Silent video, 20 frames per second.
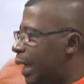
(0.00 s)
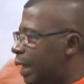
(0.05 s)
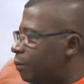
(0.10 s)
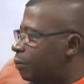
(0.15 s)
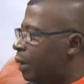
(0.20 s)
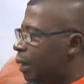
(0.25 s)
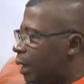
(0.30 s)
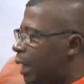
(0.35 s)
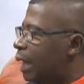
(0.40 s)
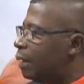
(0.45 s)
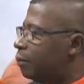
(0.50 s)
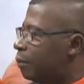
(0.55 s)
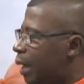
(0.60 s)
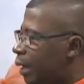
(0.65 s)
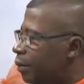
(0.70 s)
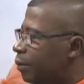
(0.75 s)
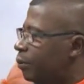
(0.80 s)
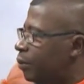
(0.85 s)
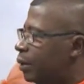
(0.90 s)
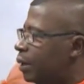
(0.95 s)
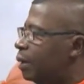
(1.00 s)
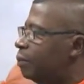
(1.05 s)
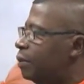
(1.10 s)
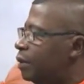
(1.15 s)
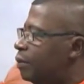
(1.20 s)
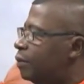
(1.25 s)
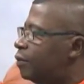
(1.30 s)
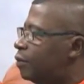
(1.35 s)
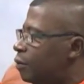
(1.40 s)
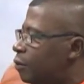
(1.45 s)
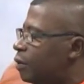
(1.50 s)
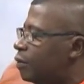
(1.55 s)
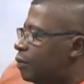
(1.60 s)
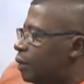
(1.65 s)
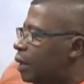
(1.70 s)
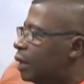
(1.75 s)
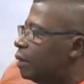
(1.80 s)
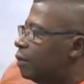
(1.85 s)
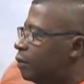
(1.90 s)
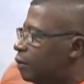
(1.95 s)
and can marijuana be
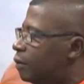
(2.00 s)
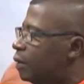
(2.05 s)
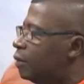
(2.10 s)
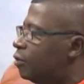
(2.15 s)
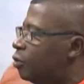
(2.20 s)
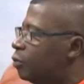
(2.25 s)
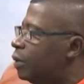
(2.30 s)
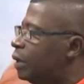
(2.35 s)
seriously considered to be